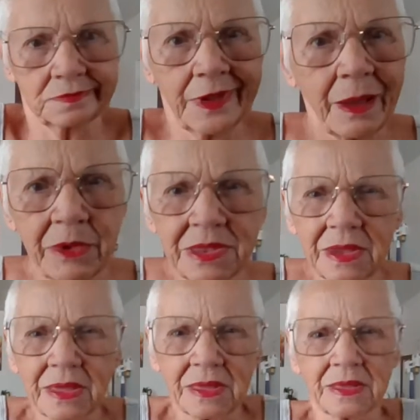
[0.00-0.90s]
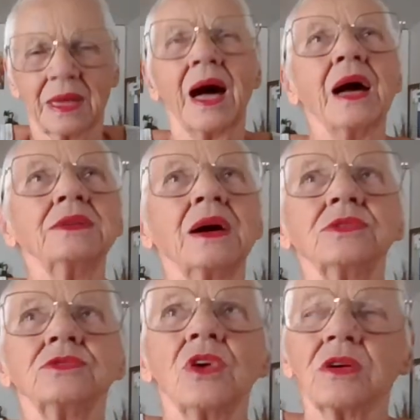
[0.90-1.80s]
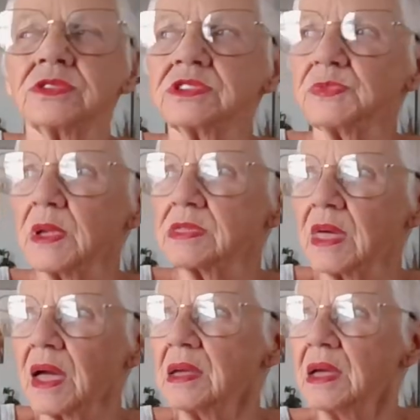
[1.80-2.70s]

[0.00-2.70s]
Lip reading: I mean, I don't know how to explain that.